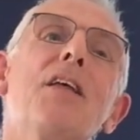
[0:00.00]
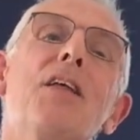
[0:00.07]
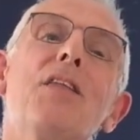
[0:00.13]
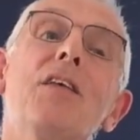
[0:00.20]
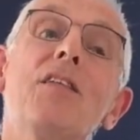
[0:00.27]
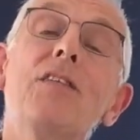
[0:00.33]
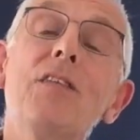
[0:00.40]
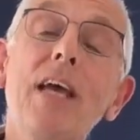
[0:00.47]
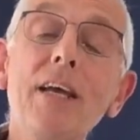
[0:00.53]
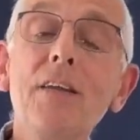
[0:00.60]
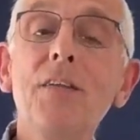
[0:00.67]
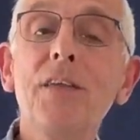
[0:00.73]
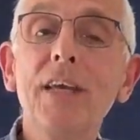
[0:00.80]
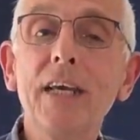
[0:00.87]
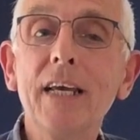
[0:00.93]
The
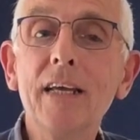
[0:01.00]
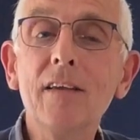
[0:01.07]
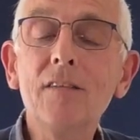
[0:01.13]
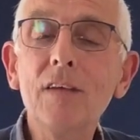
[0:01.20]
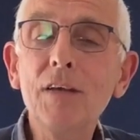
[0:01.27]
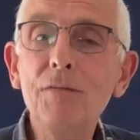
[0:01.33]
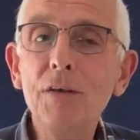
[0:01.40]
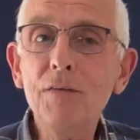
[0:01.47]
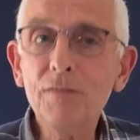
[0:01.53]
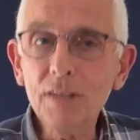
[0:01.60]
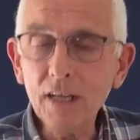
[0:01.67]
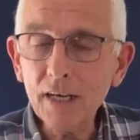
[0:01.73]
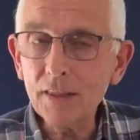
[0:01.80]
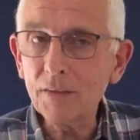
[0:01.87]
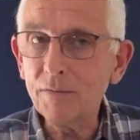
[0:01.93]
second thing is, if you've
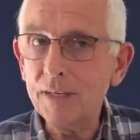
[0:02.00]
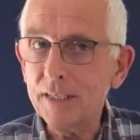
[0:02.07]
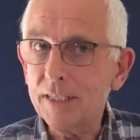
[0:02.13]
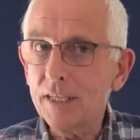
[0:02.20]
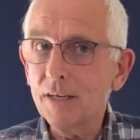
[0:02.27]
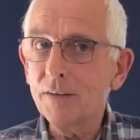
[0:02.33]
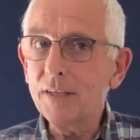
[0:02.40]
liked the video,